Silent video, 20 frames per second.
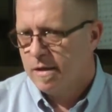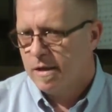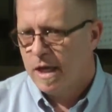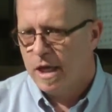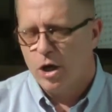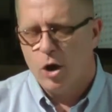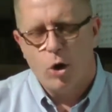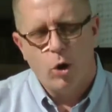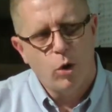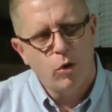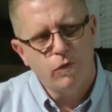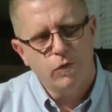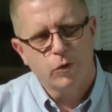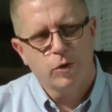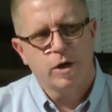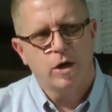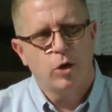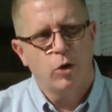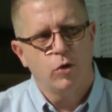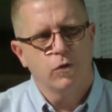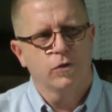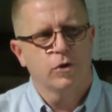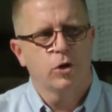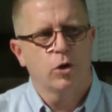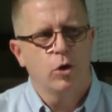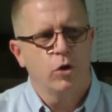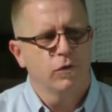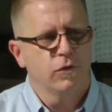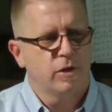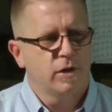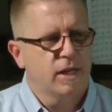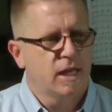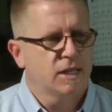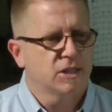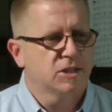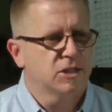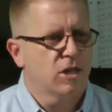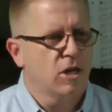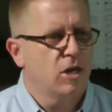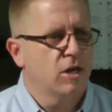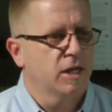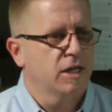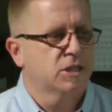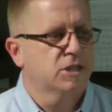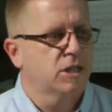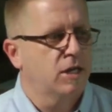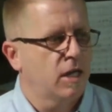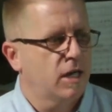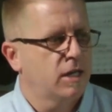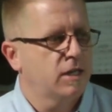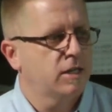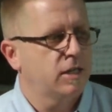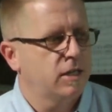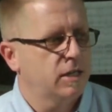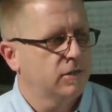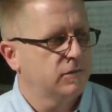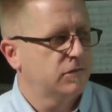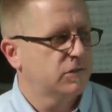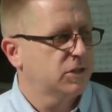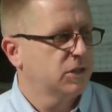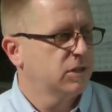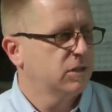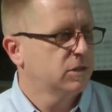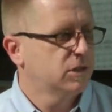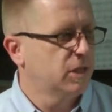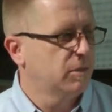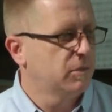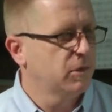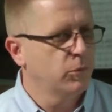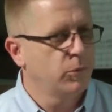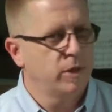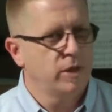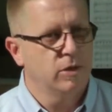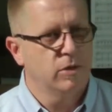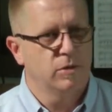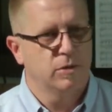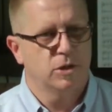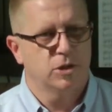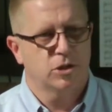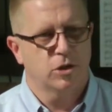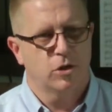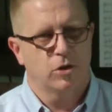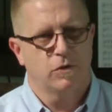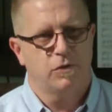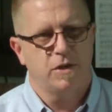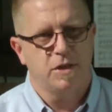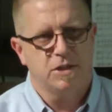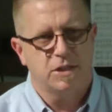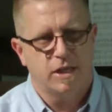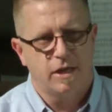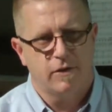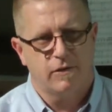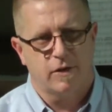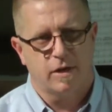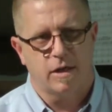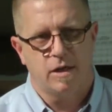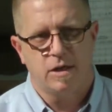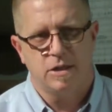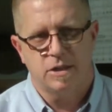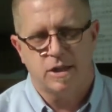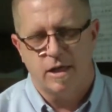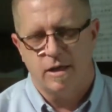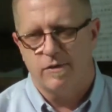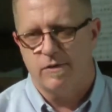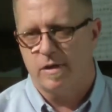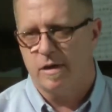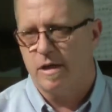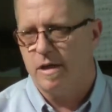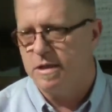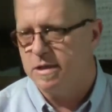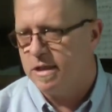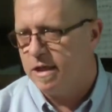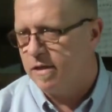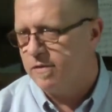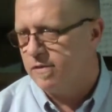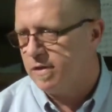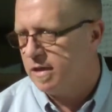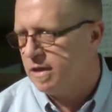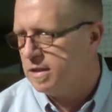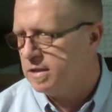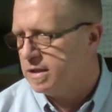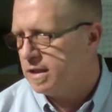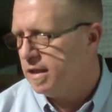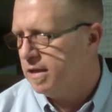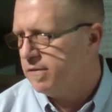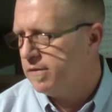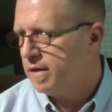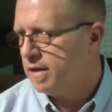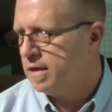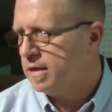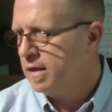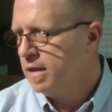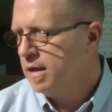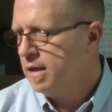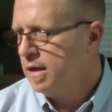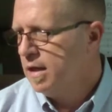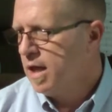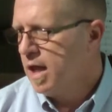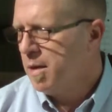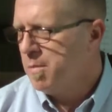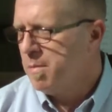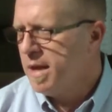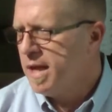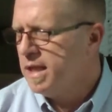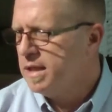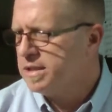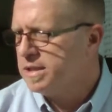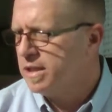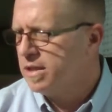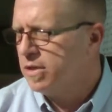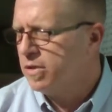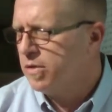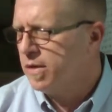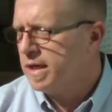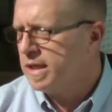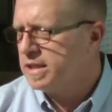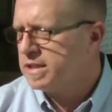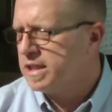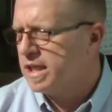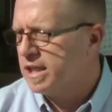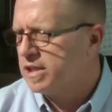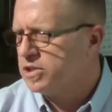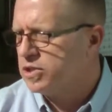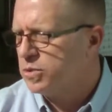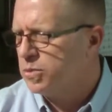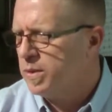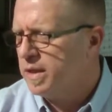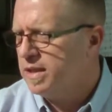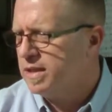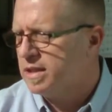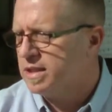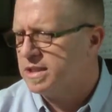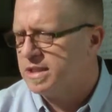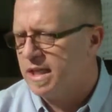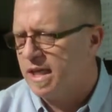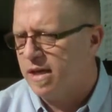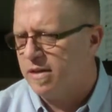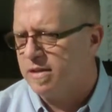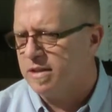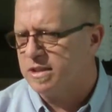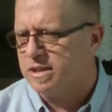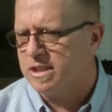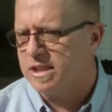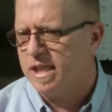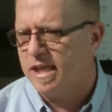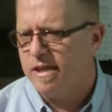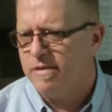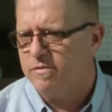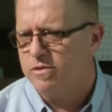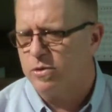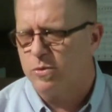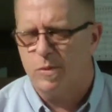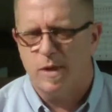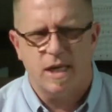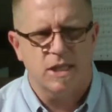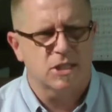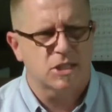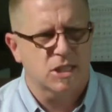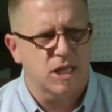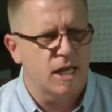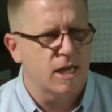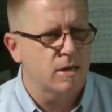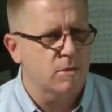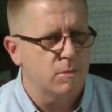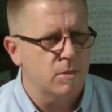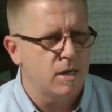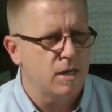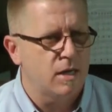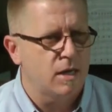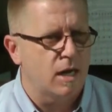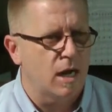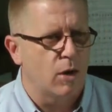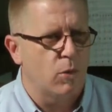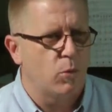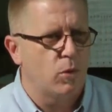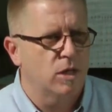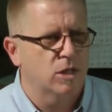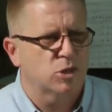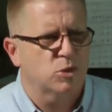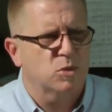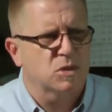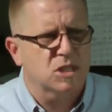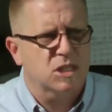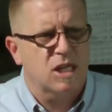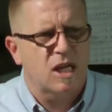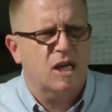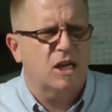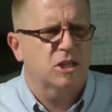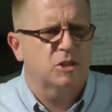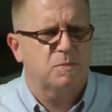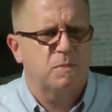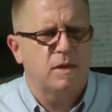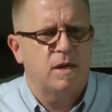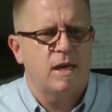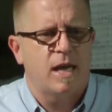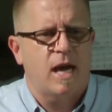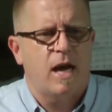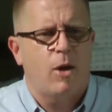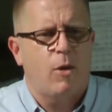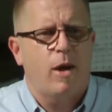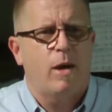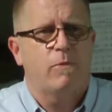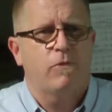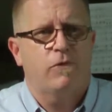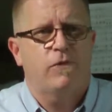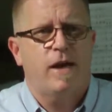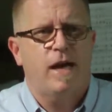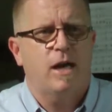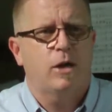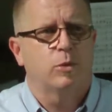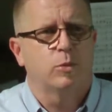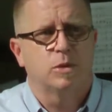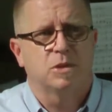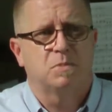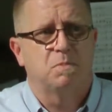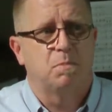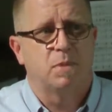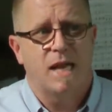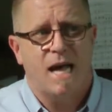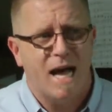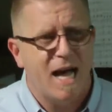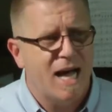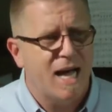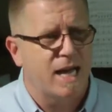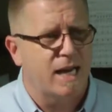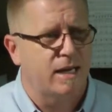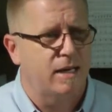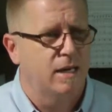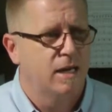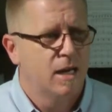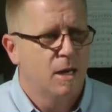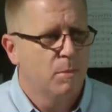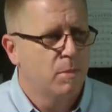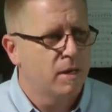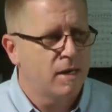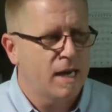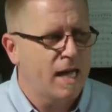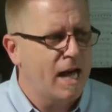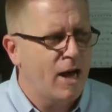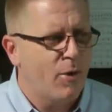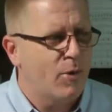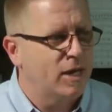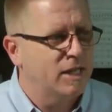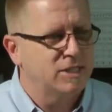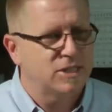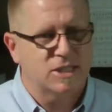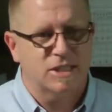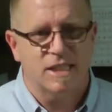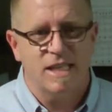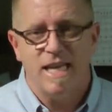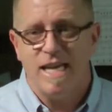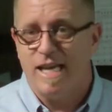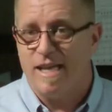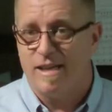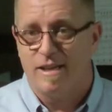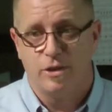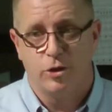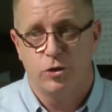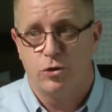And over and over and over in that song, it's God gives something we don't deserve. He's giving, He's giving, He's giving, He's giving. Amazing grace, how sweet the sound that saved a wretch like me. I once was lost, but now I'm found, was blind, but now I see.